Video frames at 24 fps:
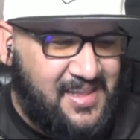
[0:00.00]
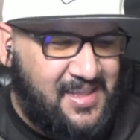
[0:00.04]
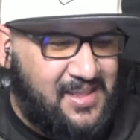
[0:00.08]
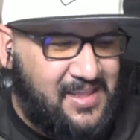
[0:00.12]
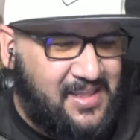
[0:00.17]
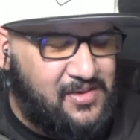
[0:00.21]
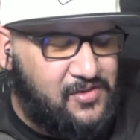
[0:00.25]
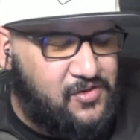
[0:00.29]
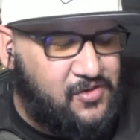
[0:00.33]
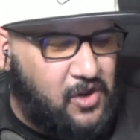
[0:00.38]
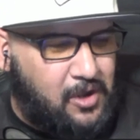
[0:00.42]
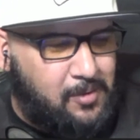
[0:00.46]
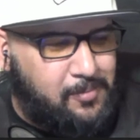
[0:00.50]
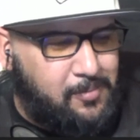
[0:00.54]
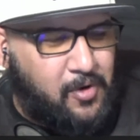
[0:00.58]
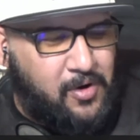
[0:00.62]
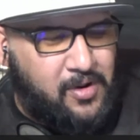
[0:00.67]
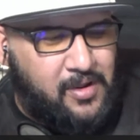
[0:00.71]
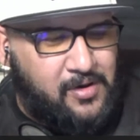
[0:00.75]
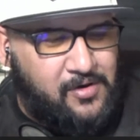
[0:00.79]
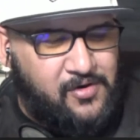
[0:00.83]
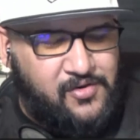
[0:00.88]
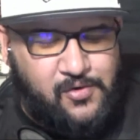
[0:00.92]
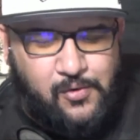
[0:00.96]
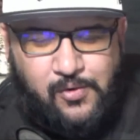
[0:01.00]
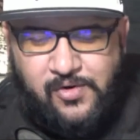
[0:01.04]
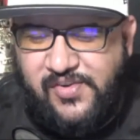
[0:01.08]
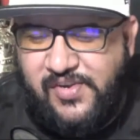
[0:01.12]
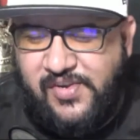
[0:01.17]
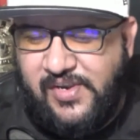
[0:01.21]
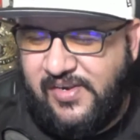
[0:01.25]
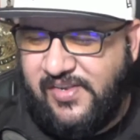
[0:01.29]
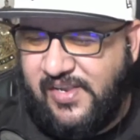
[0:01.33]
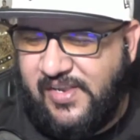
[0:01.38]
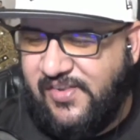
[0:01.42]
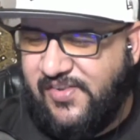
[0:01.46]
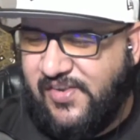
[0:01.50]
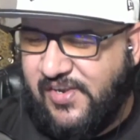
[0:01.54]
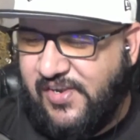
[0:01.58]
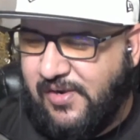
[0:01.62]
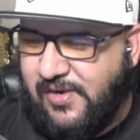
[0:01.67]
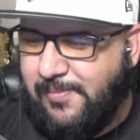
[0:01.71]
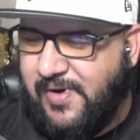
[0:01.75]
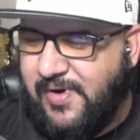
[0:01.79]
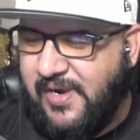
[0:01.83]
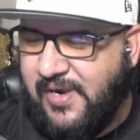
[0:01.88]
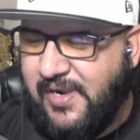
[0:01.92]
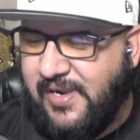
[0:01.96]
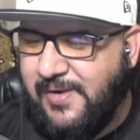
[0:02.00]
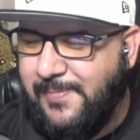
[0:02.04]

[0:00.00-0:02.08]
Tallboy _6, I see you, buddy.